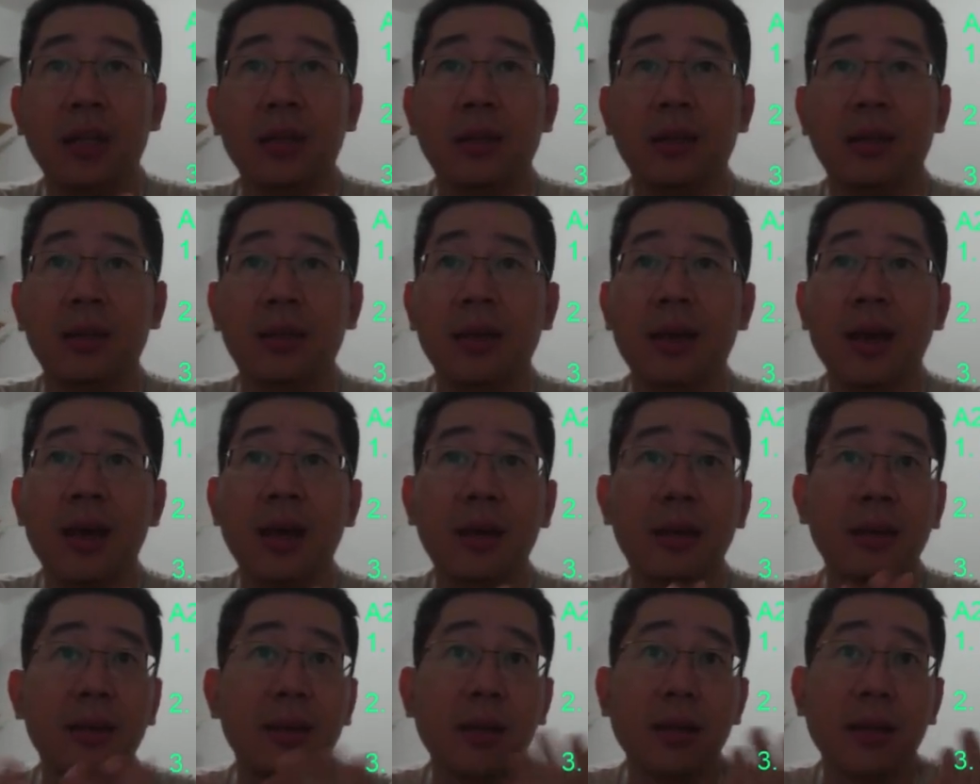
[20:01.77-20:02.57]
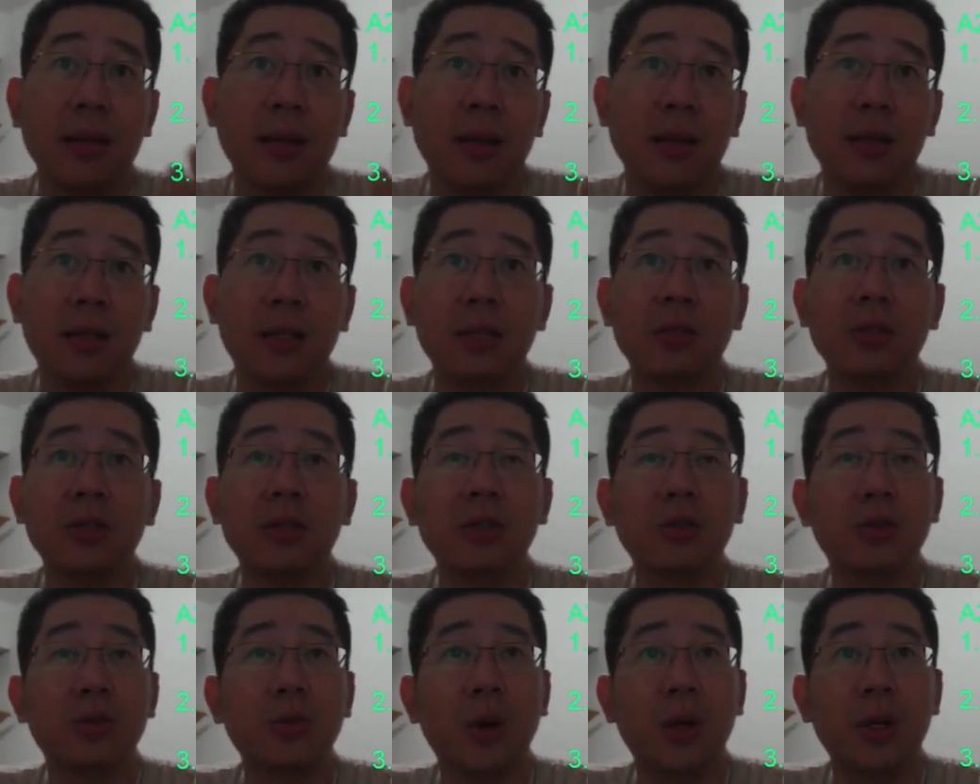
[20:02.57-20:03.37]
attack, still
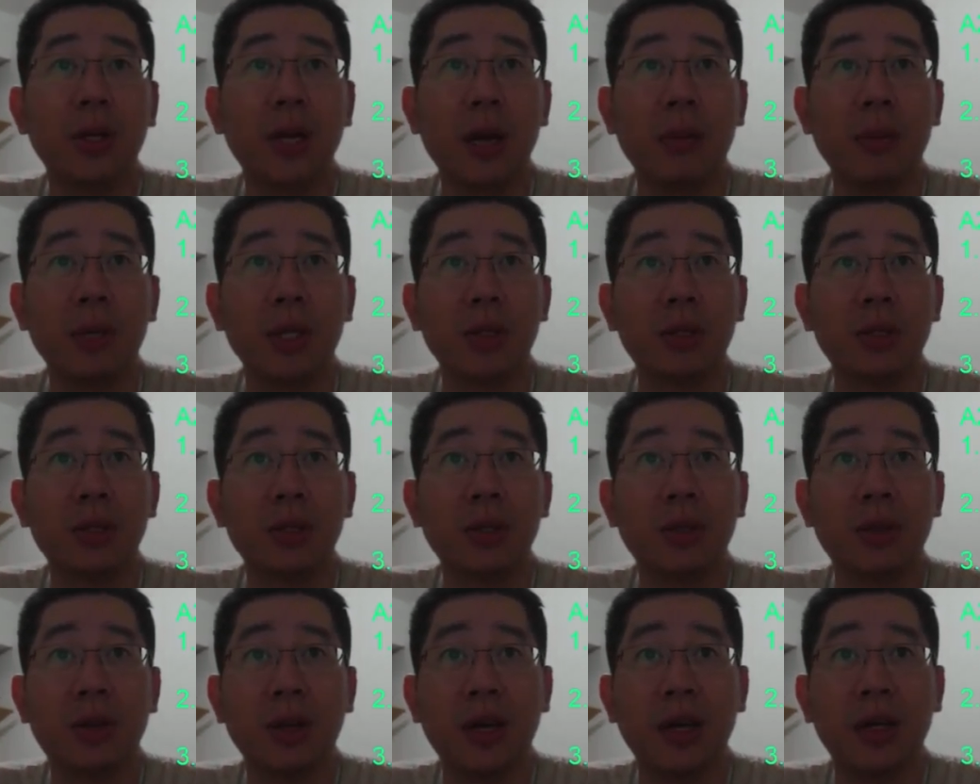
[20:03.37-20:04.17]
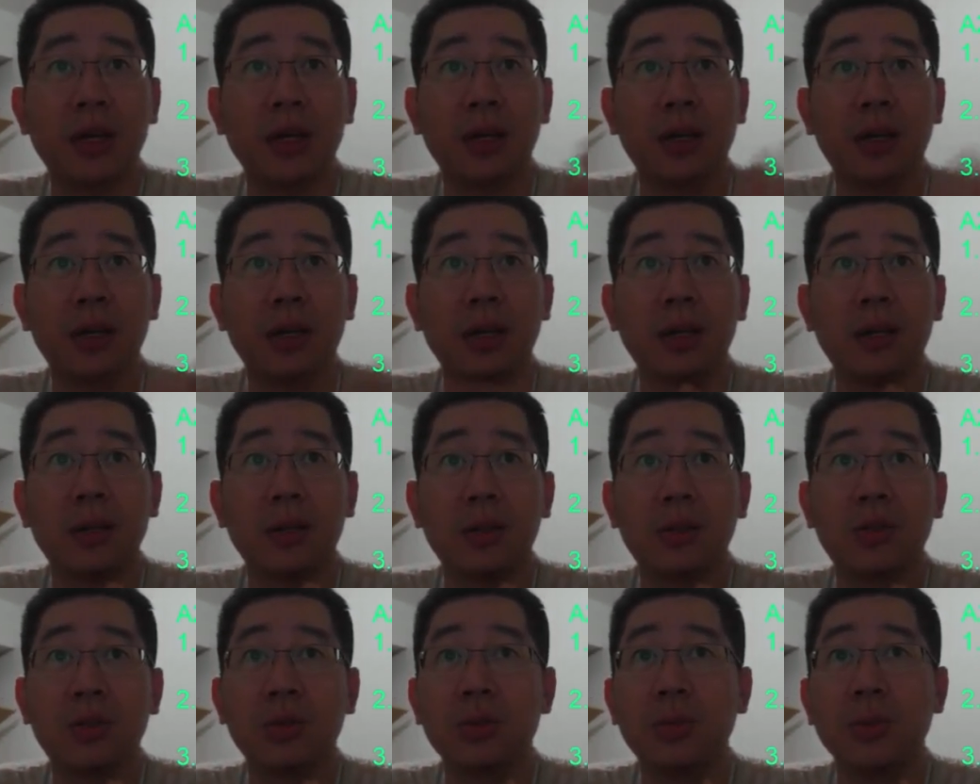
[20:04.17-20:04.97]
deals more damage than
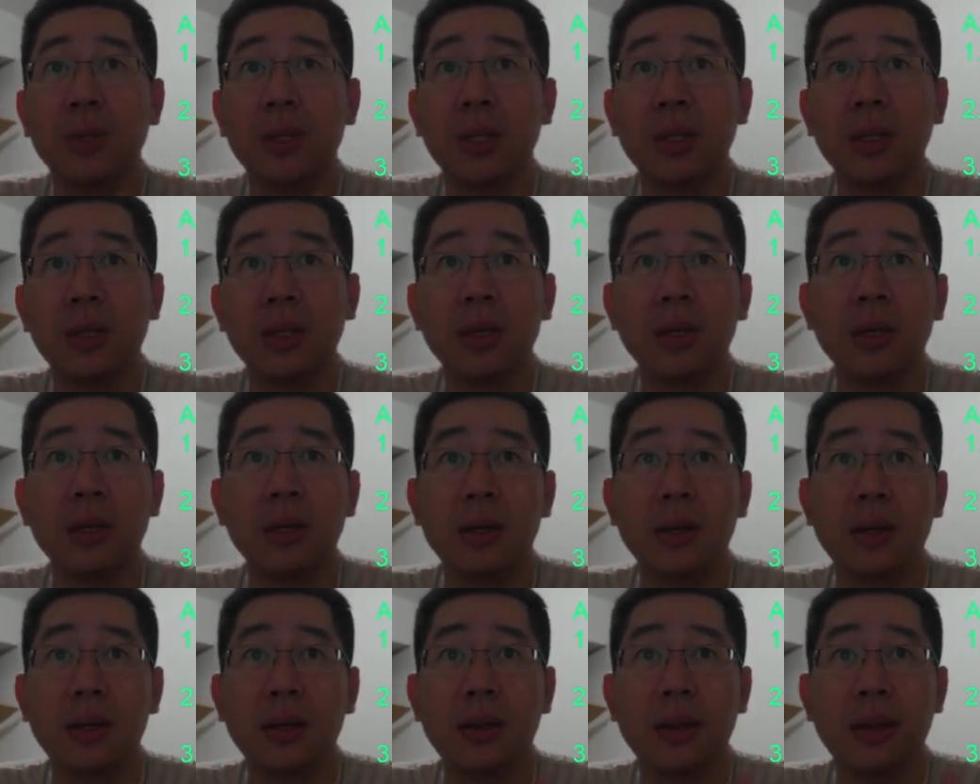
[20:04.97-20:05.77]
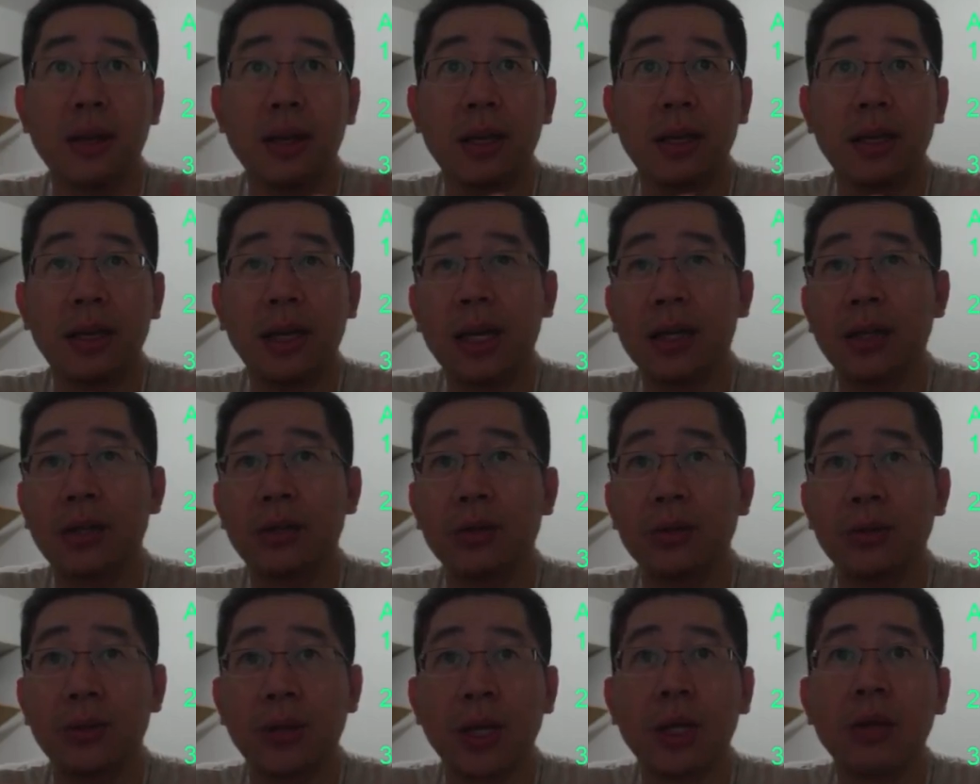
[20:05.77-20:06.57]
2B, than
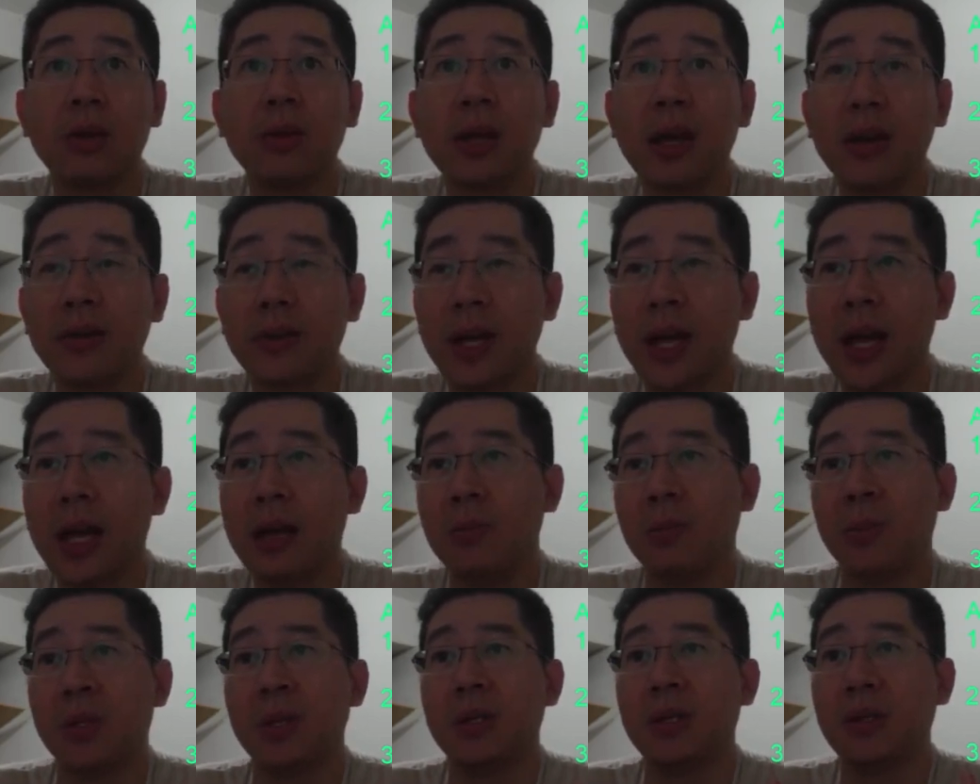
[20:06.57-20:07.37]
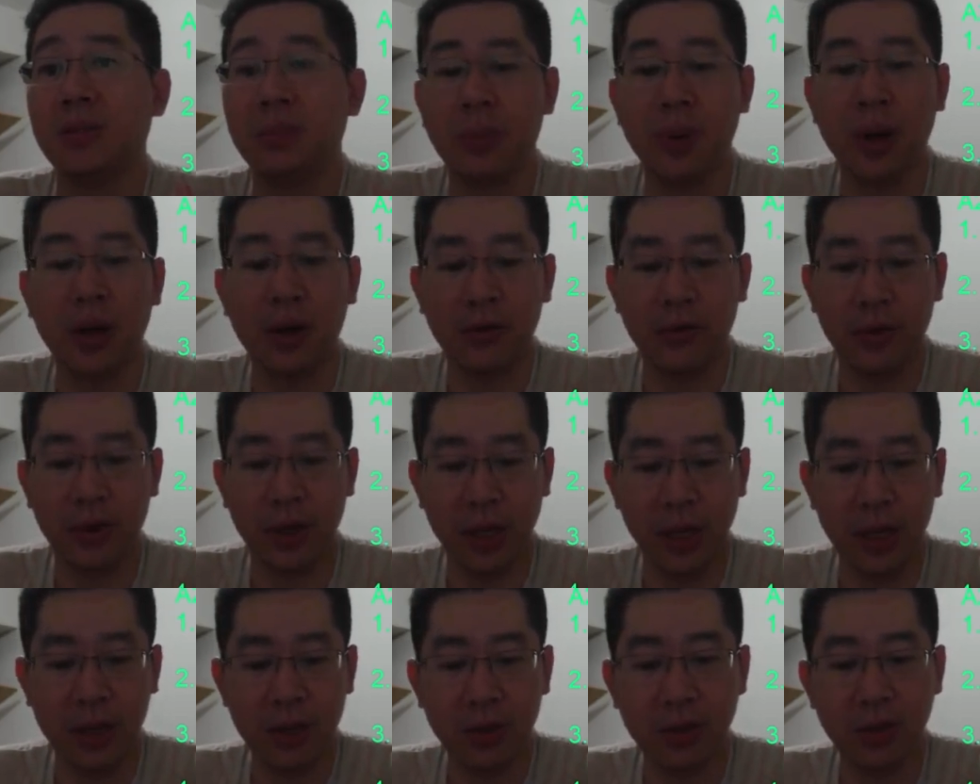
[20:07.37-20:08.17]
A2. They don't have the element buff.
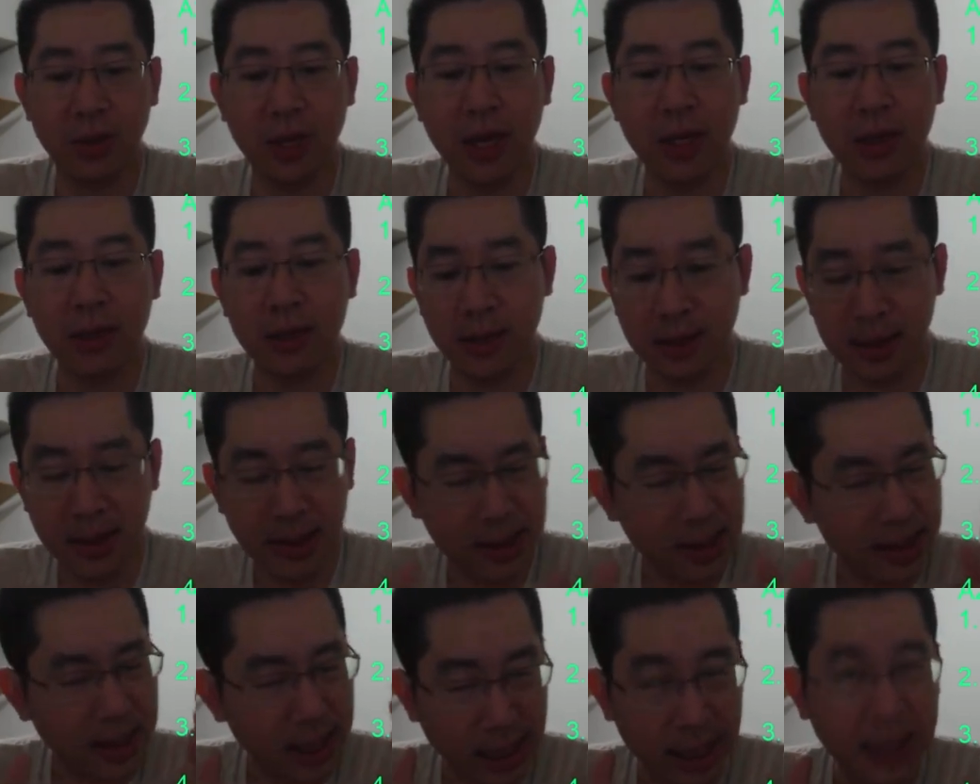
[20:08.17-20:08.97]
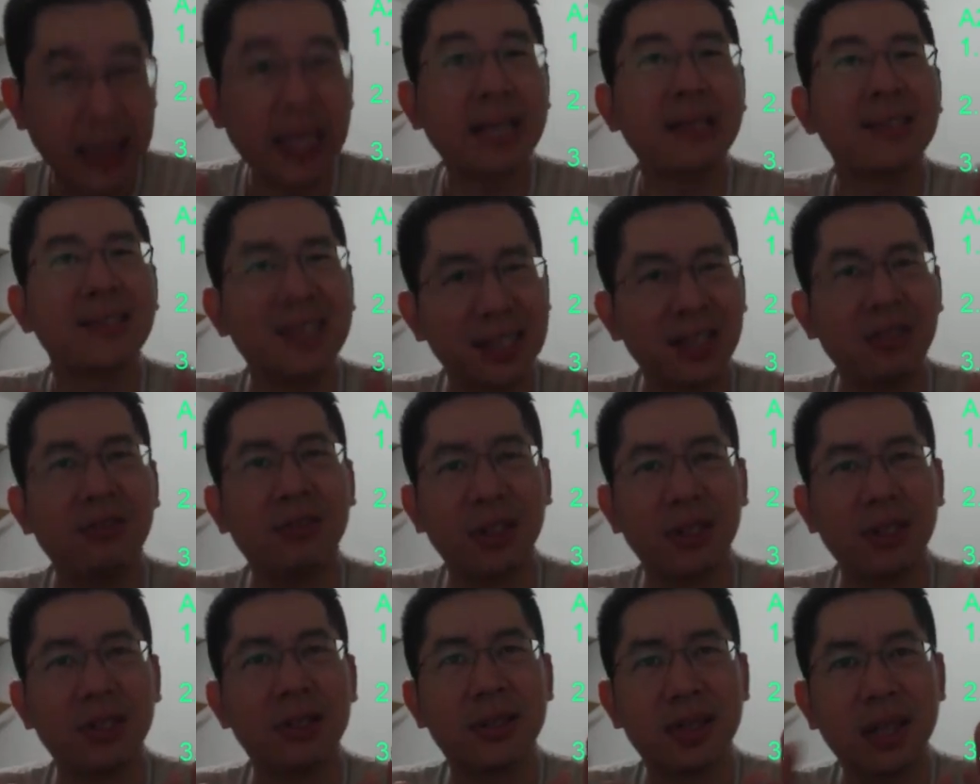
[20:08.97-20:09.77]
Okay, so that's That's
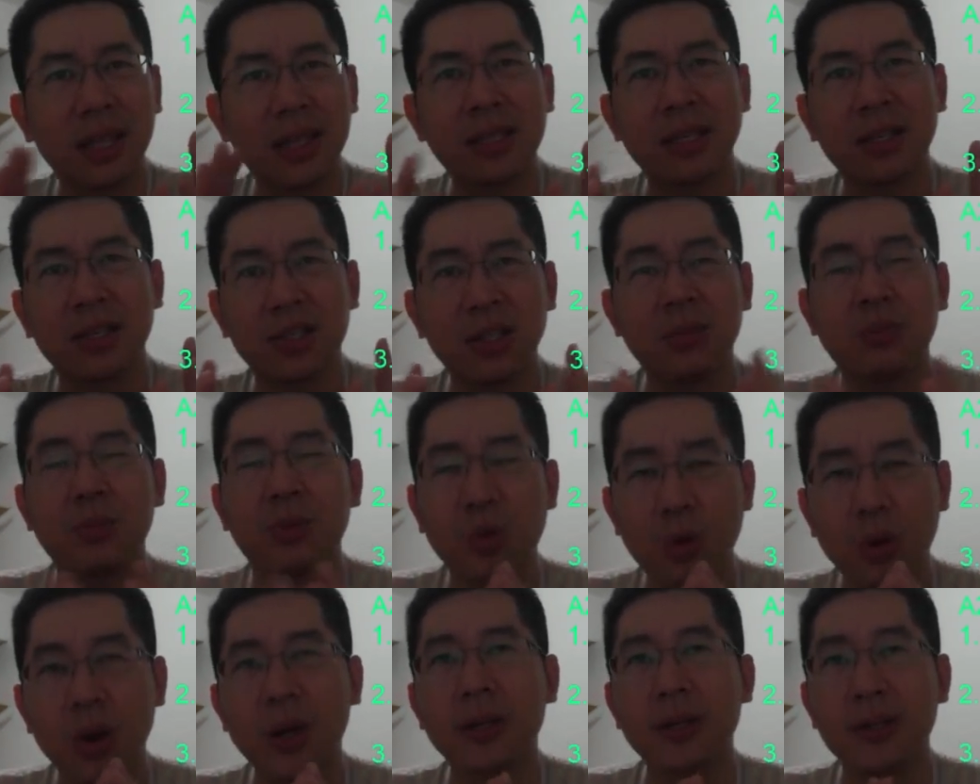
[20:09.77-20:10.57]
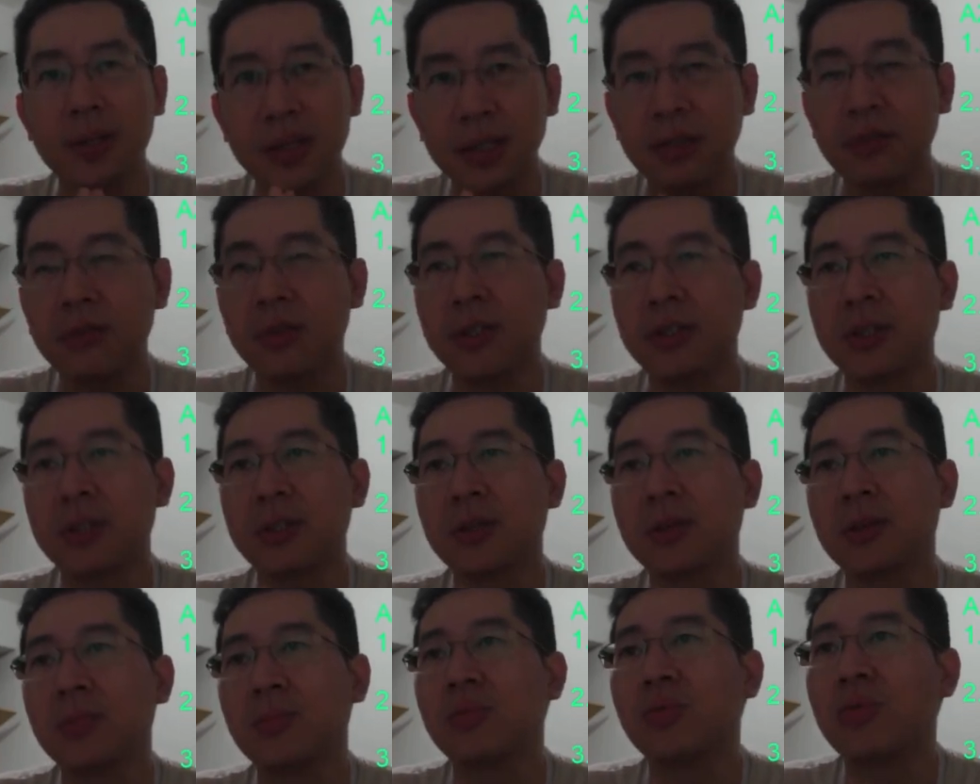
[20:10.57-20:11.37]
serious. That's actually quite serious
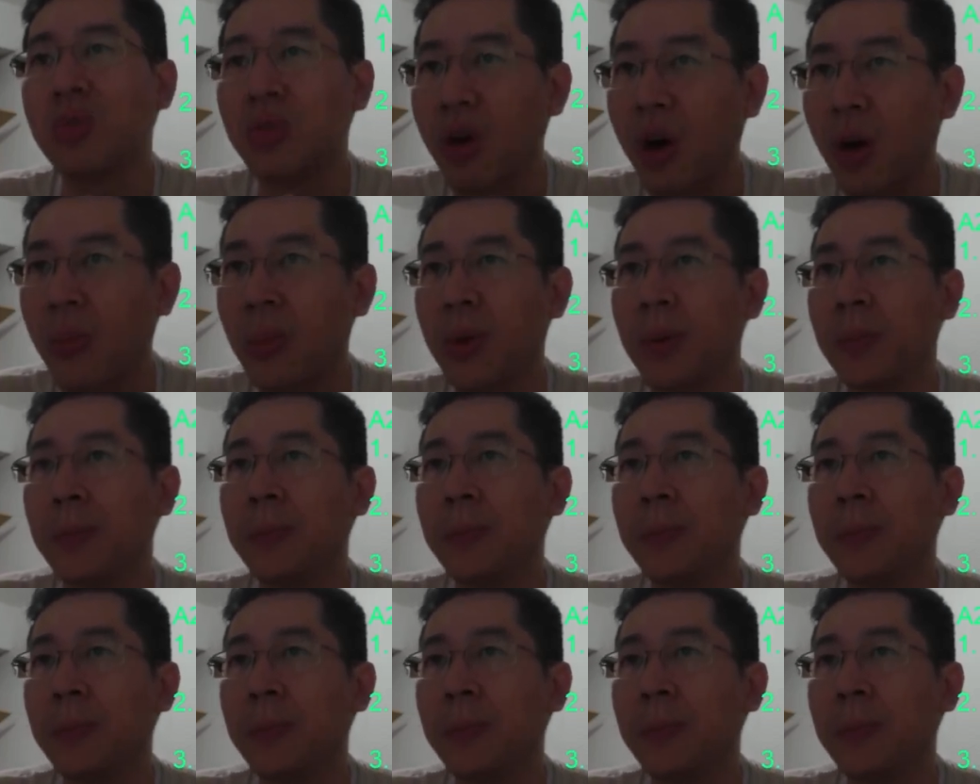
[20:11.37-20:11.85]
problem.